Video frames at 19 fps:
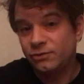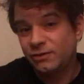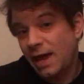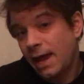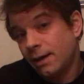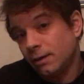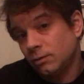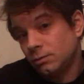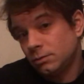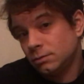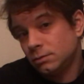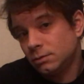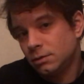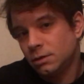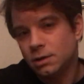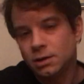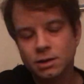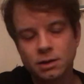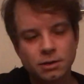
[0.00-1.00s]
scale.
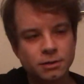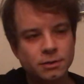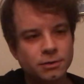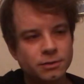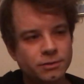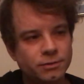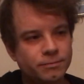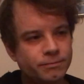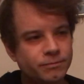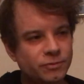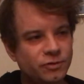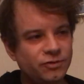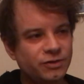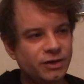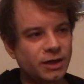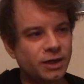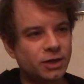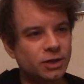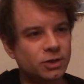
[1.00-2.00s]

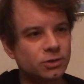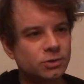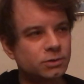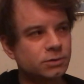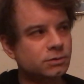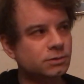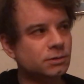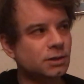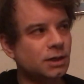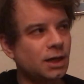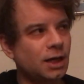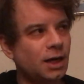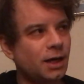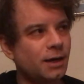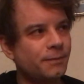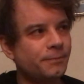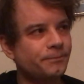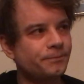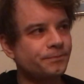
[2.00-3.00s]
So
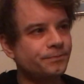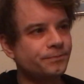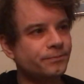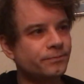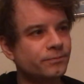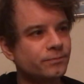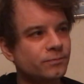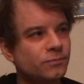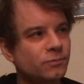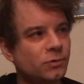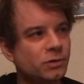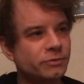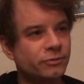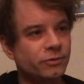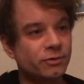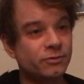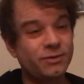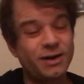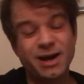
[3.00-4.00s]

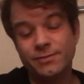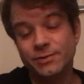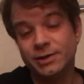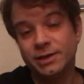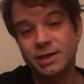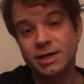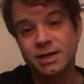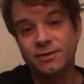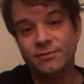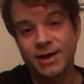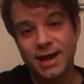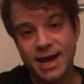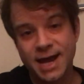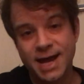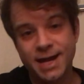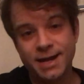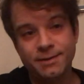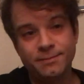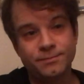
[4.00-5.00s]
1-4-5 in the key of
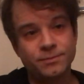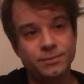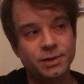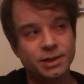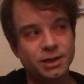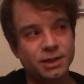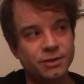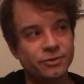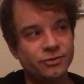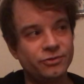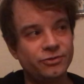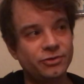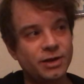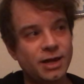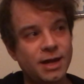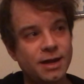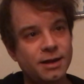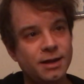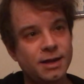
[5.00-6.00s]
A is
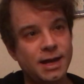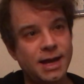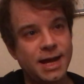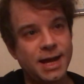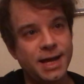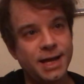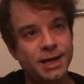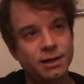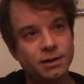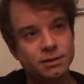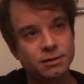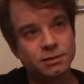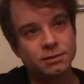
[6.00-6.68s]
A,